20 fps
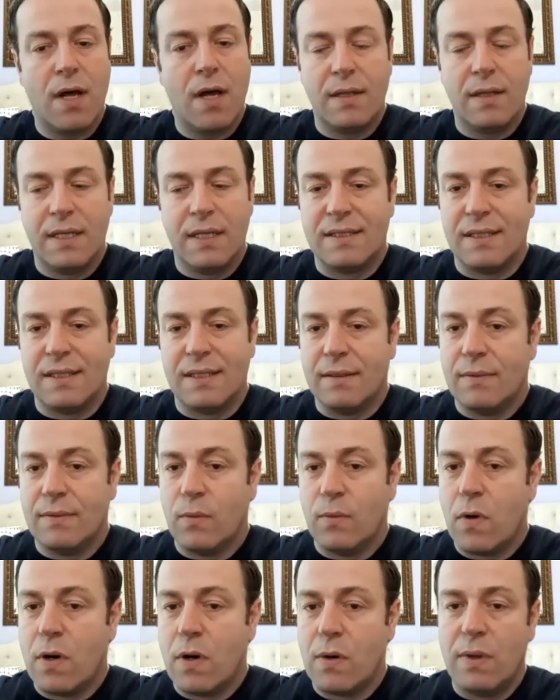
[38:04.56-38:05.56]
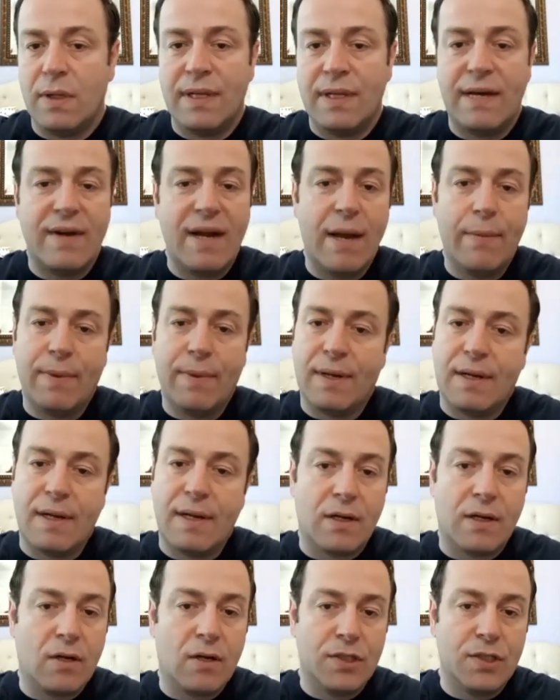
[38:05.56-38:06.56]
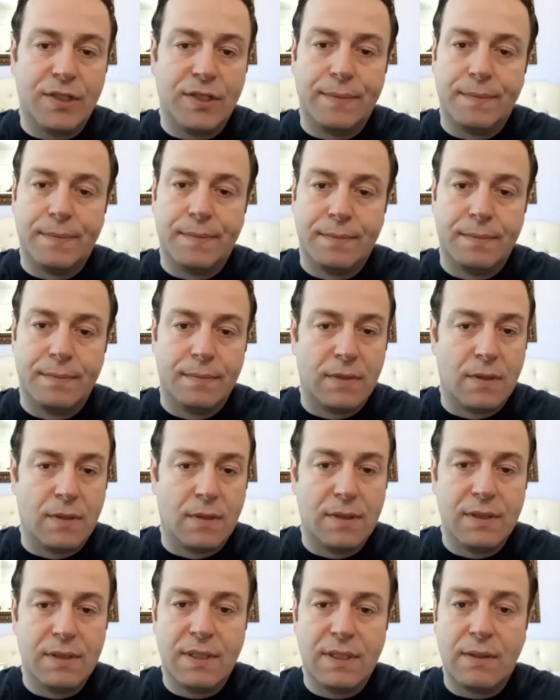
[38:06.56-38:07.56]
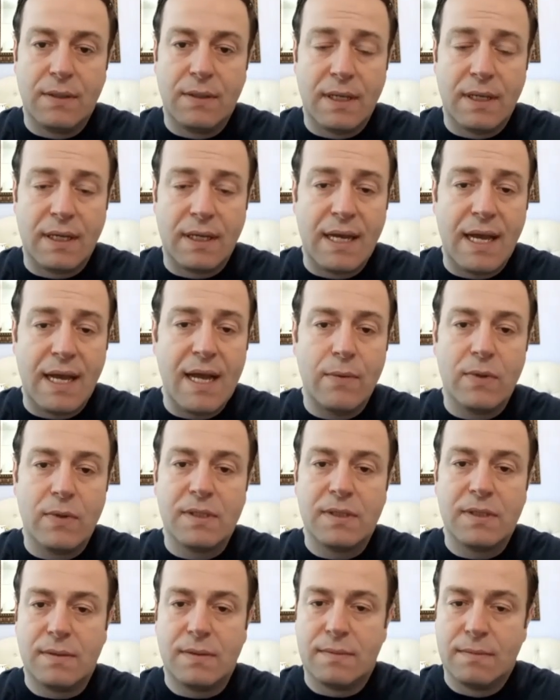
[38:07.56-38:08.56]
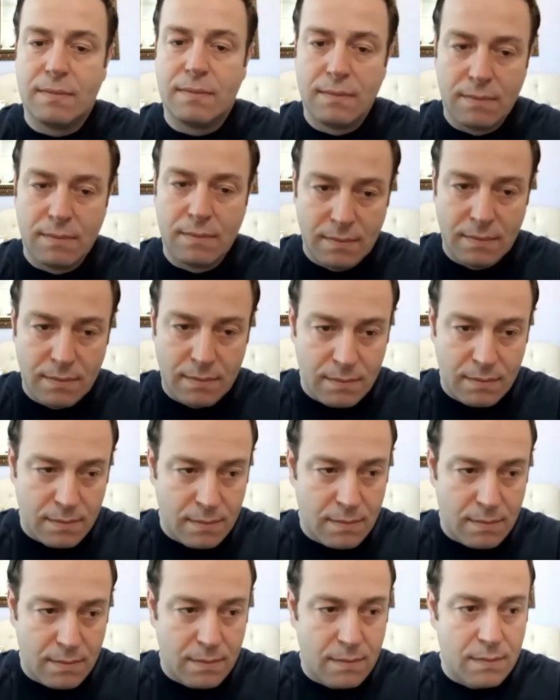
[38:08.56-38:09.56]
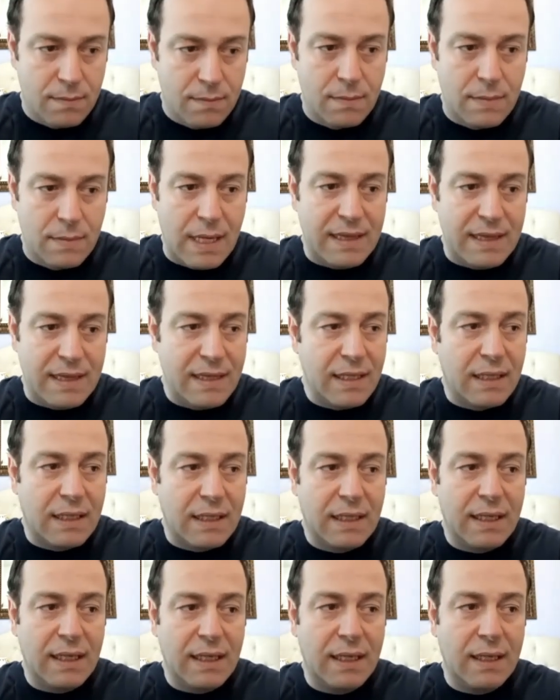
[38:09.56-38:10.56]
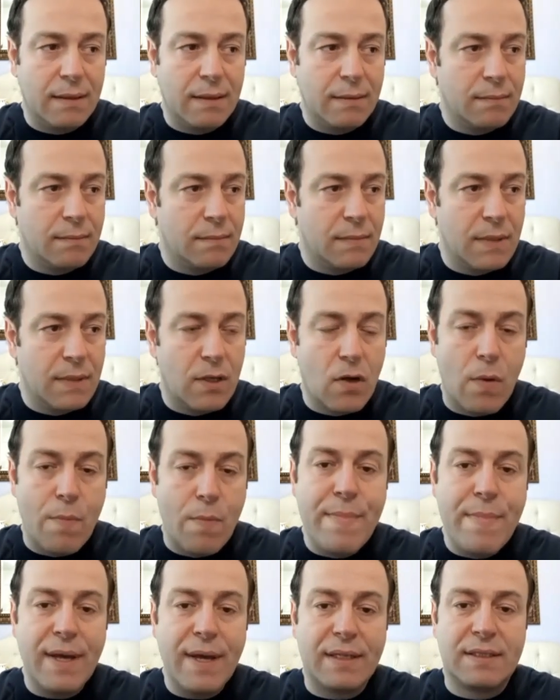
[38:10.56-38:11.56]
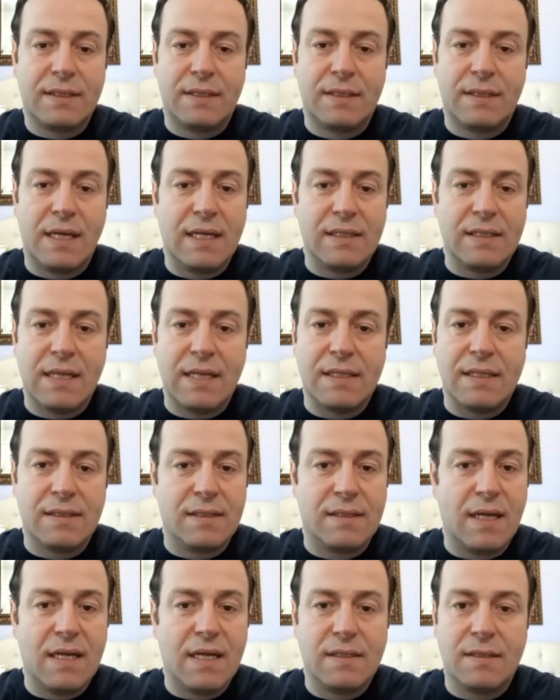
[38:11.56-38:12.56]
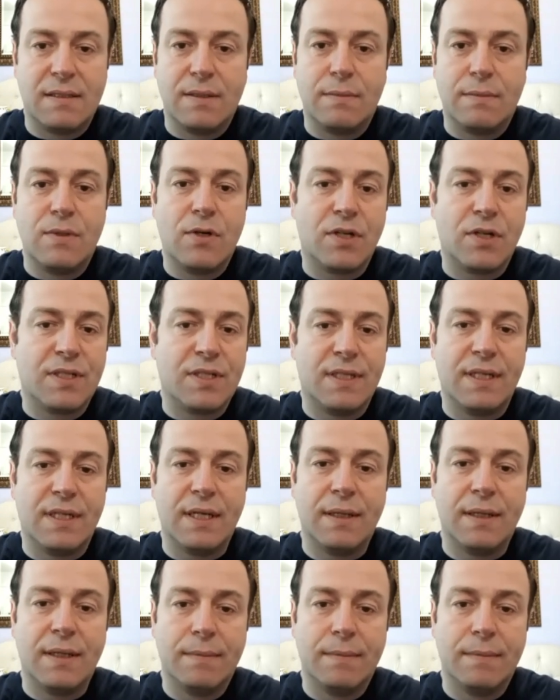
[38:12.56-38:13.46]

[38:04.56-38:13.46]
listen, war will never happen in our country. Because, again, it was ethnically, you know, mixed as New York City.